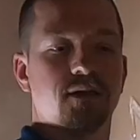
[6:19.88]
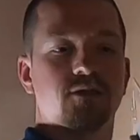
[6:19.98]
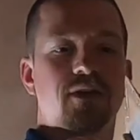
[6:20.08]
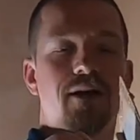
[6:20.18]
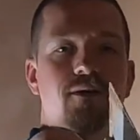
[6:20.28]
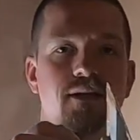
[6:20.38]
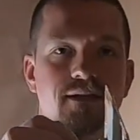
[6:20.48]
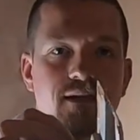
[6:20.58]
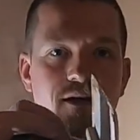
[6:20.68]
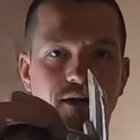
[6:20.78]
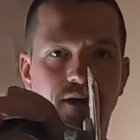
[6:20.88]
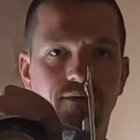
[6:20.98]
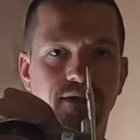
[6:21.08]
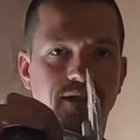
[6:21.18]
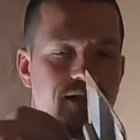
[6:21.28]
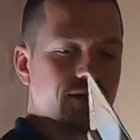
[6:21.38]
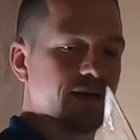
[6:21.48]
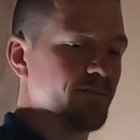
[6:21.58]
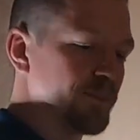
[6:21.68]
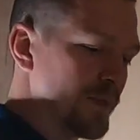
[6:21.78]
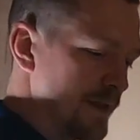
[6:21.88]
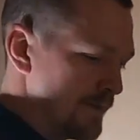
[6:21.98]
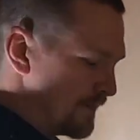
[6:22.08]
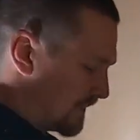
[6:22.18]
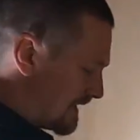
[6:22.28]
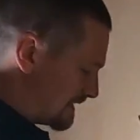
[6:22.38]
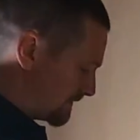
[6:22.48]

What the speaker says: at the trowel, it's got a curvature to it. That's